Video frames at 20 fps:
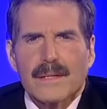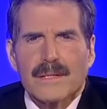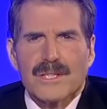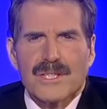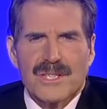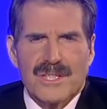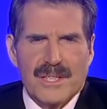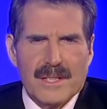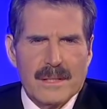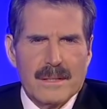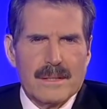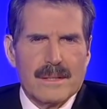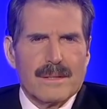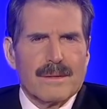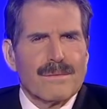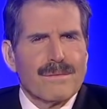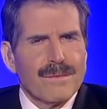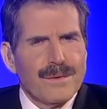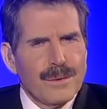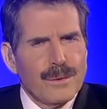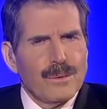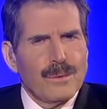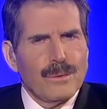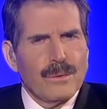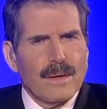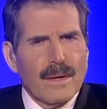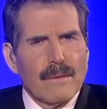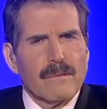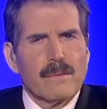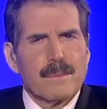conceit that a
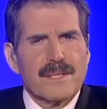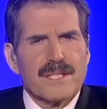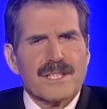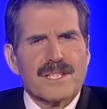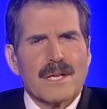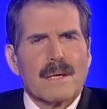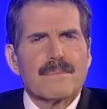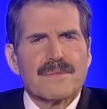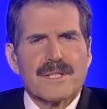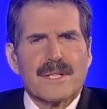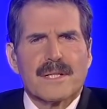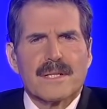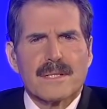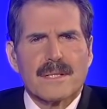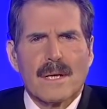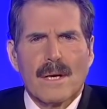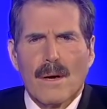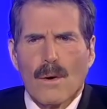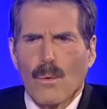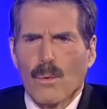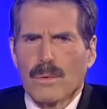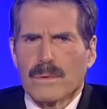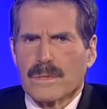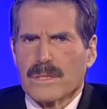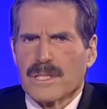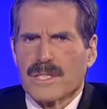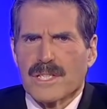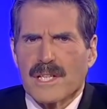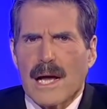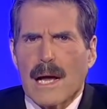few government subsidies will
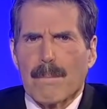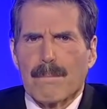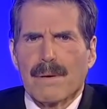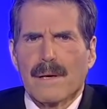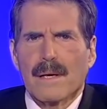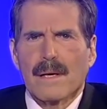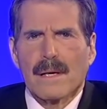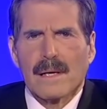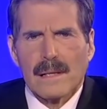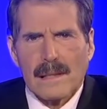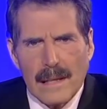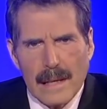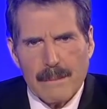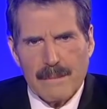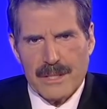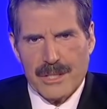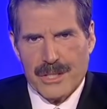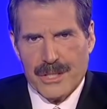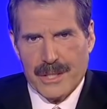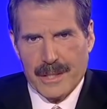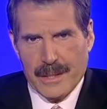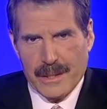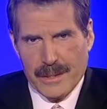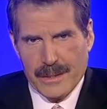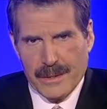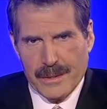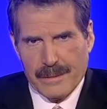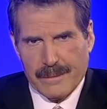stop climate change.